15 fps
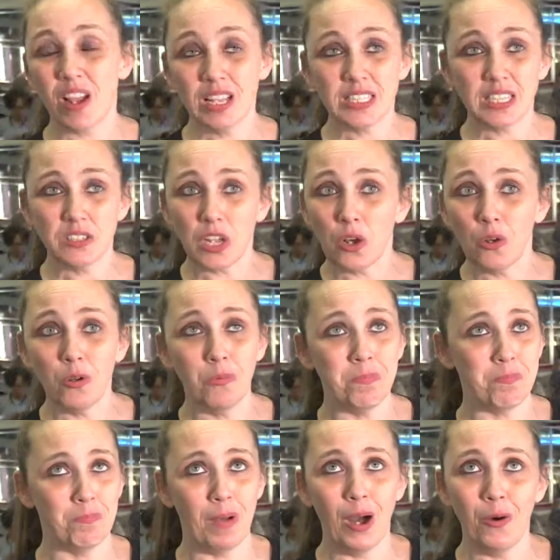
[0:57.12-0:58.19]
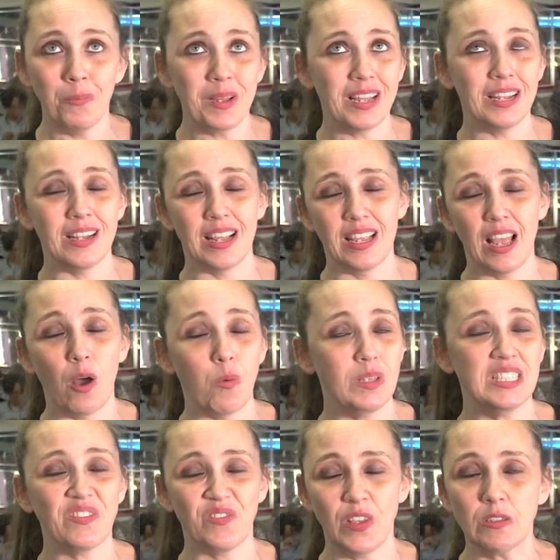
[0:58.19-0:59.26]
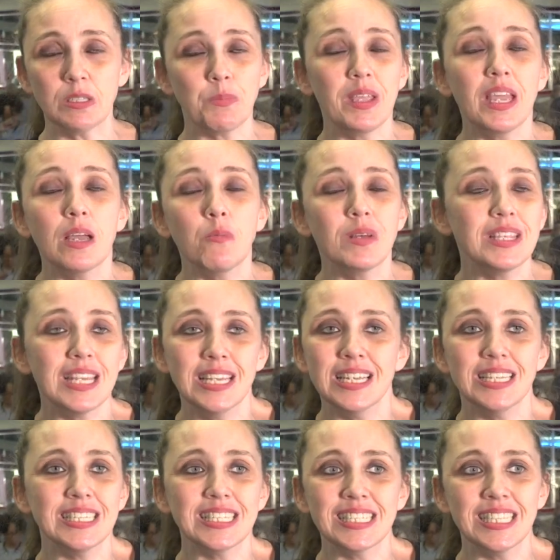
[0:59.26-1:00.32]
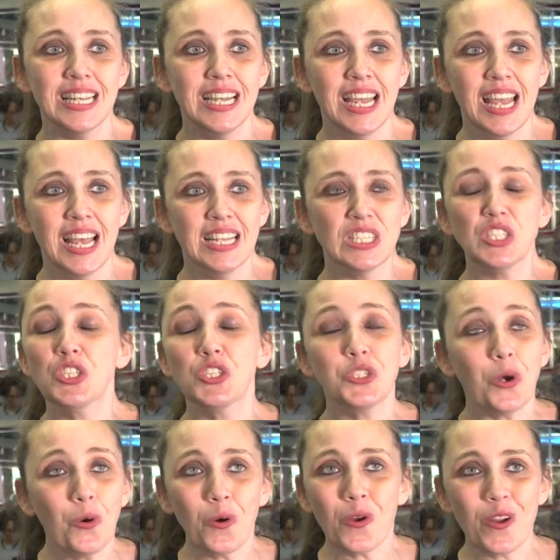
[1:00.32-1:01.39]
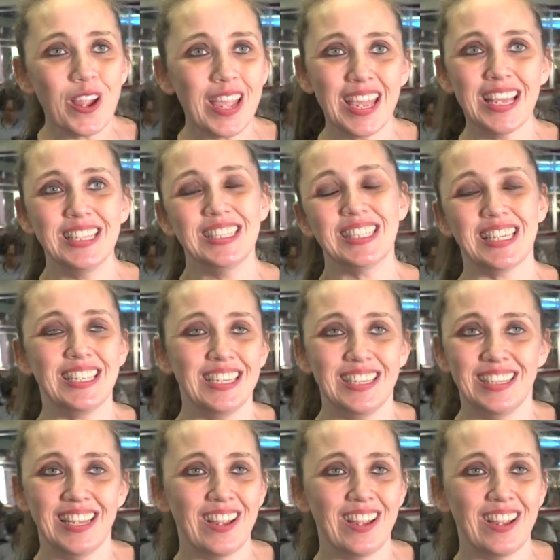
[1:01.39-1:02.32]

has a dull moment. He always fills me in with his stories and